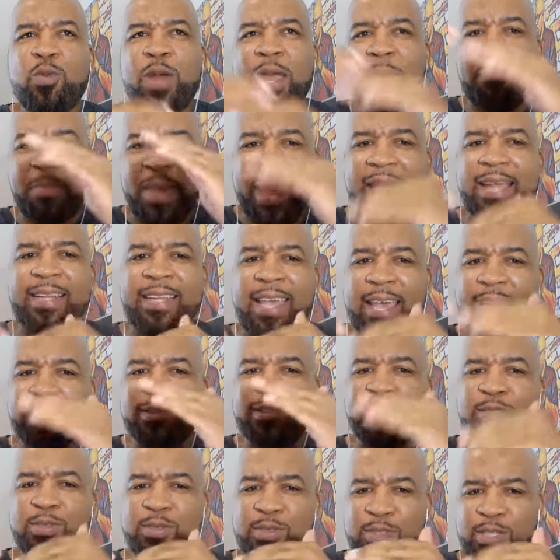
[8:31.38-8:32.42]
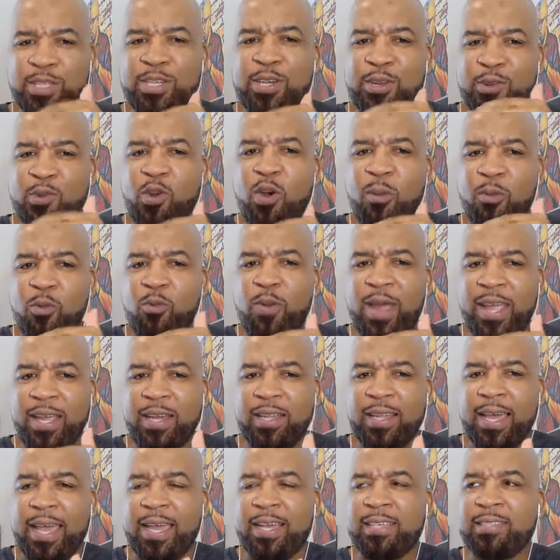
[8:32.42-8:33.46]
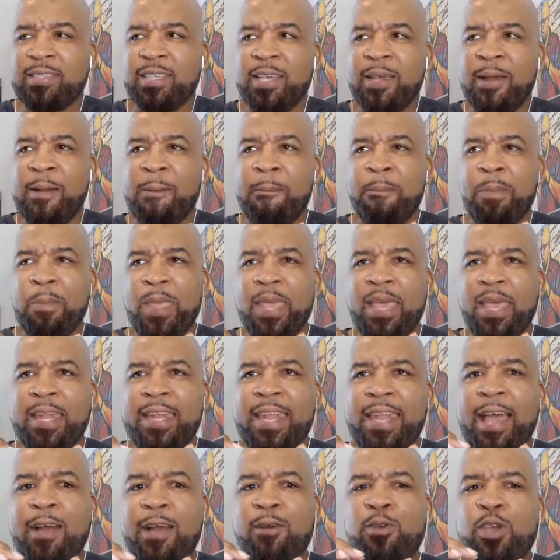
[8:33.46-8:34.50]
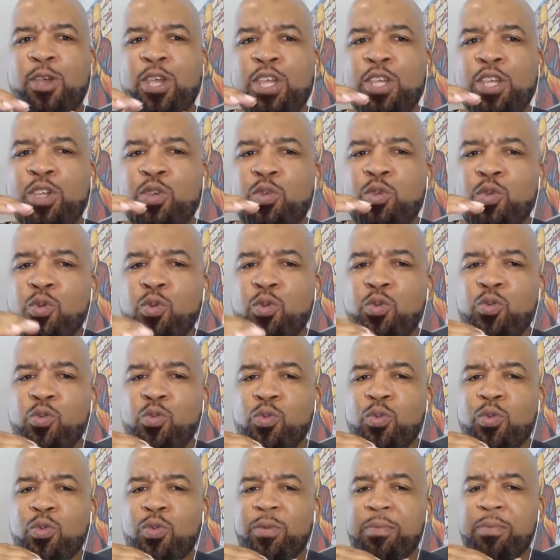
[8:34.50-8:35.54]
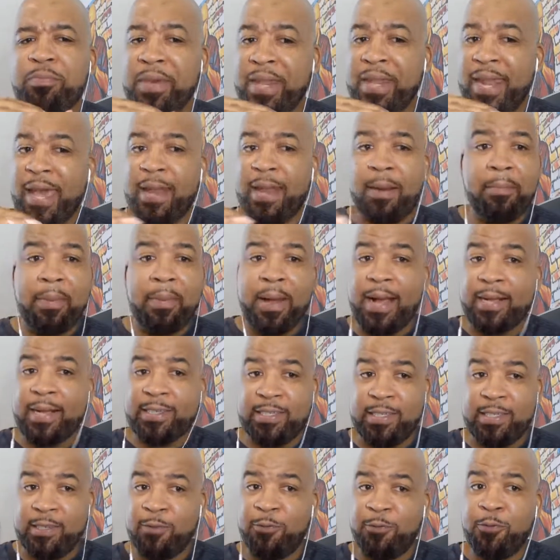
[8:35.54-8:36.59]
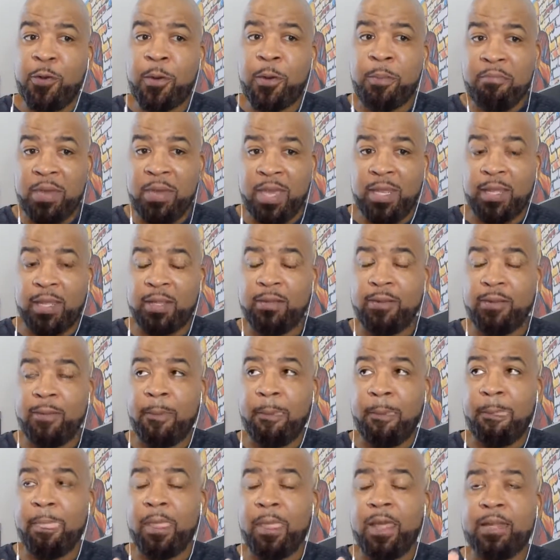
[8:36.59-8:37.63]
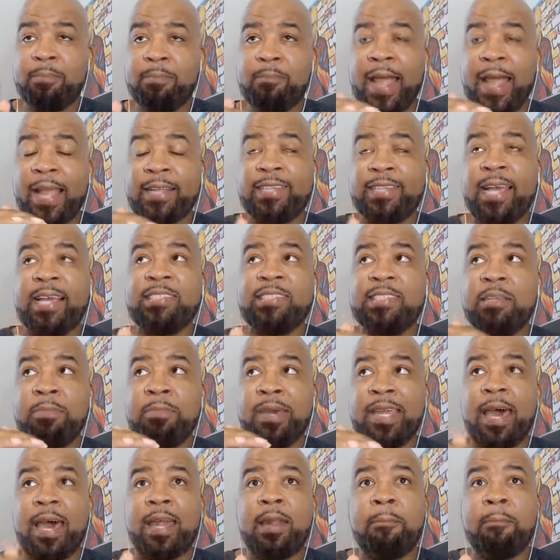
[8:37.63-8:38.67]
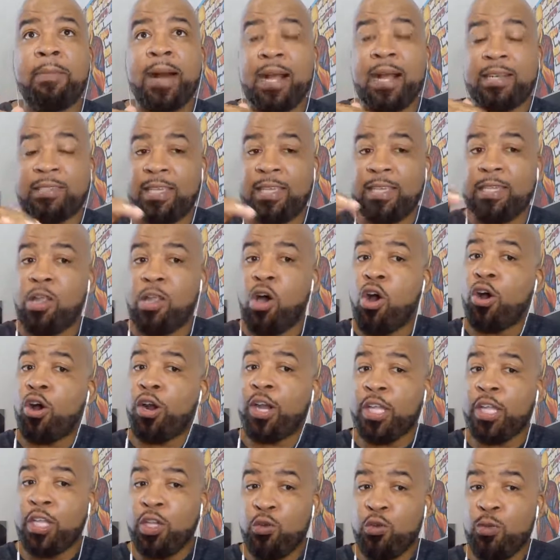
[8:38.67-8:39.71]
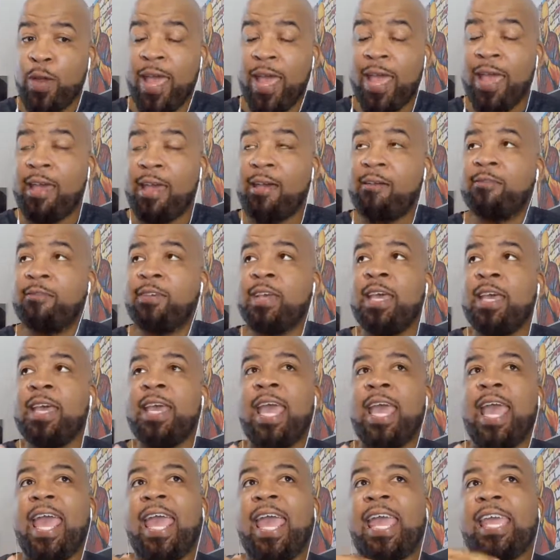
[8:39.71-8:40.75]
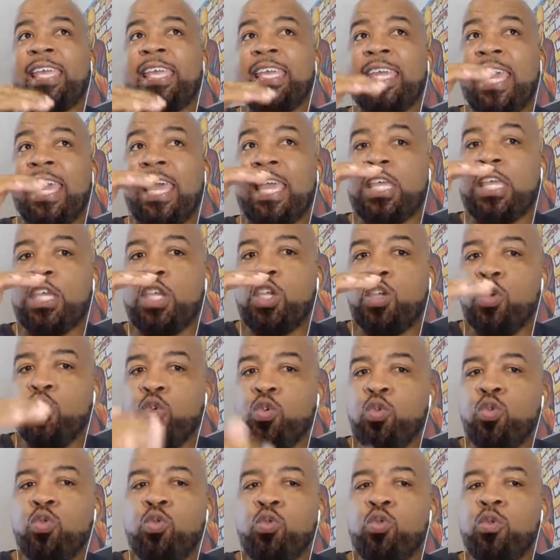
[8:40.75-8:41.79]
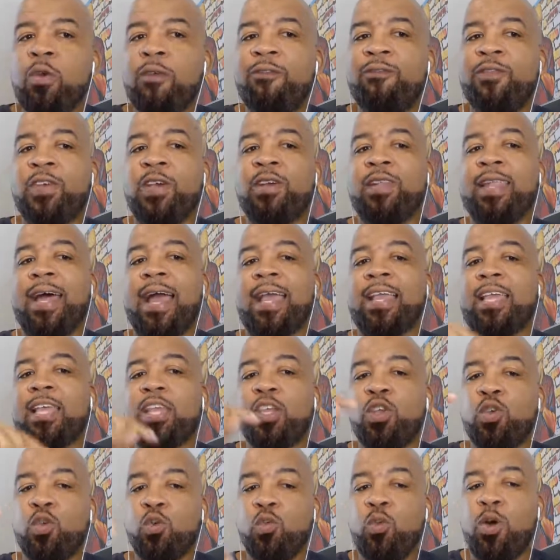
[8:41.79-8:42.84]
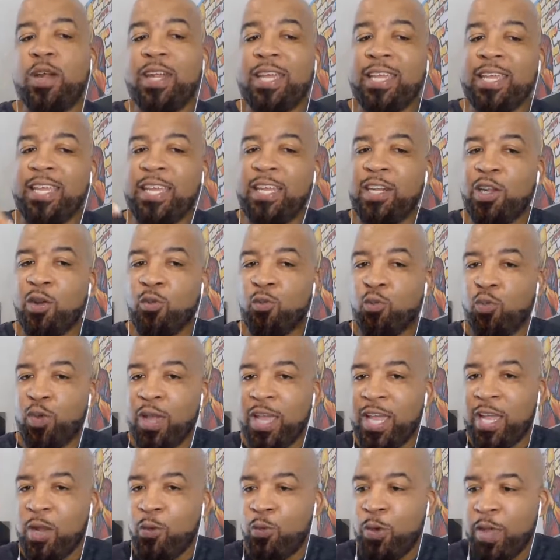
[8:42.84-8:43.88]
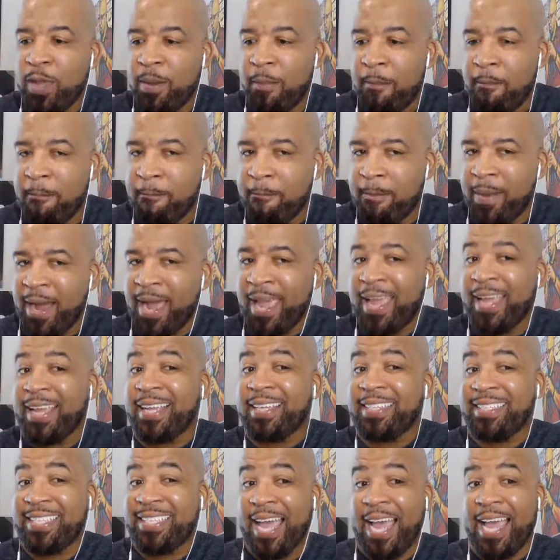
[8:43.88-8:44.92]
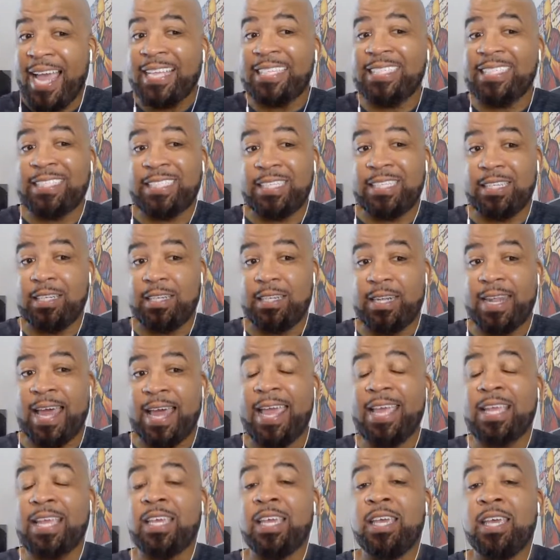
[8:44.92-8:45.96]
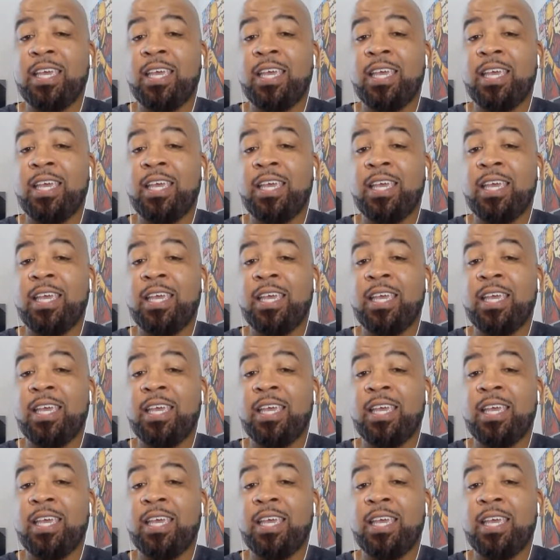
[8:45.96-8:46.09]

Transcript: back down to your normal weight class. Now, you been out of boxing for a minute. Mike Tyson been out of boxing longer than you have, and yet you feel like you want to get in the ring with Mike Tyson. Like,